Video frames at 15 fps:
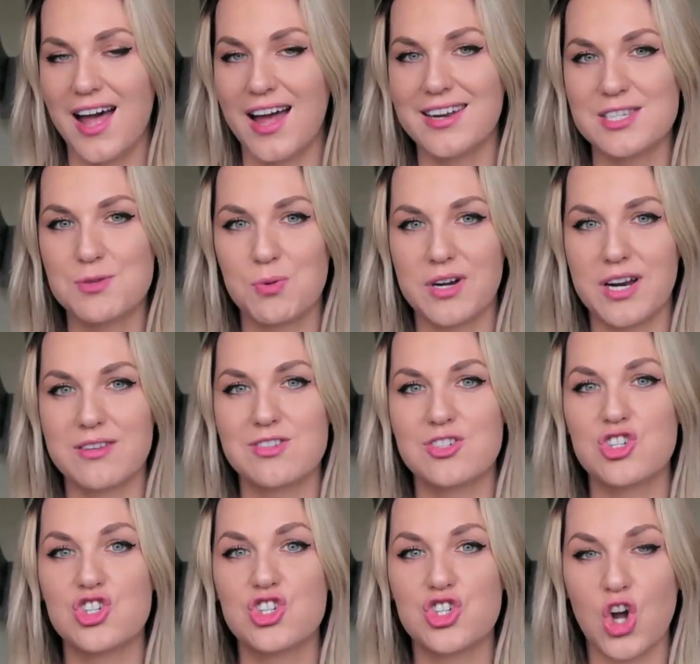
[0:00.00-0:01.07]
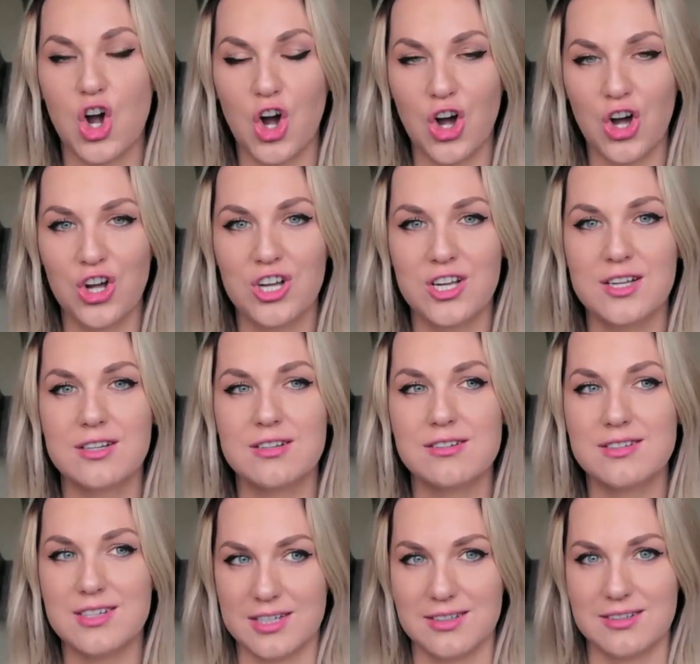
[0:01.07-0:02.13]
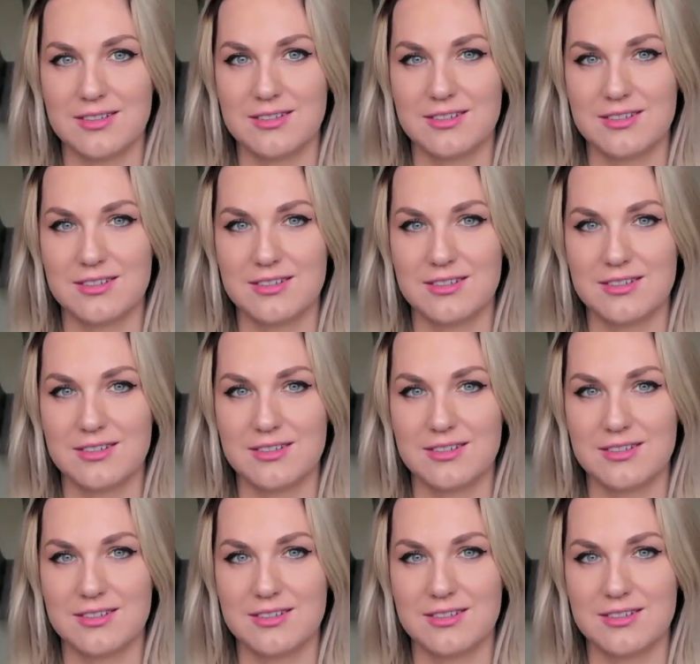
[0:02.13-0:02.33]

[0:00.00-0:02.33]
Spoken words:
and it's pronounced Shaw-n.